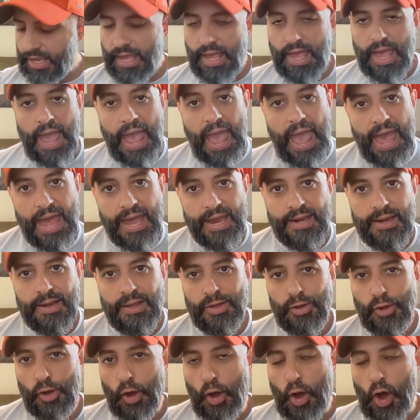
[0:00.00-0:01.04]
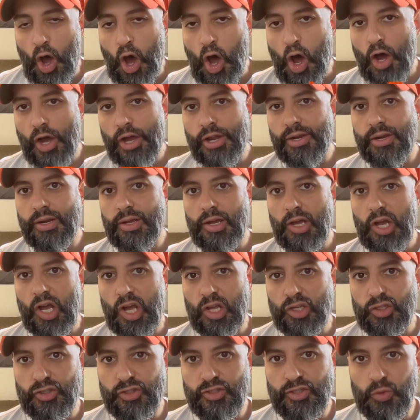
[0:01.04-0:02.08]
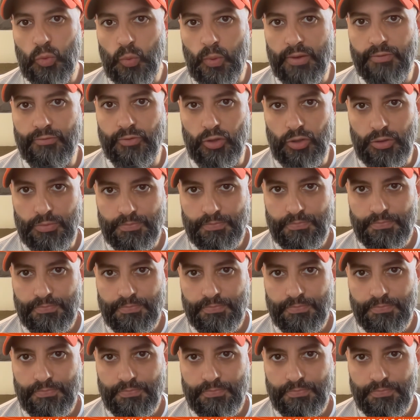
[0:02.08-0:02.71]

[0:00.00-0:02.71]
Head on a swivel.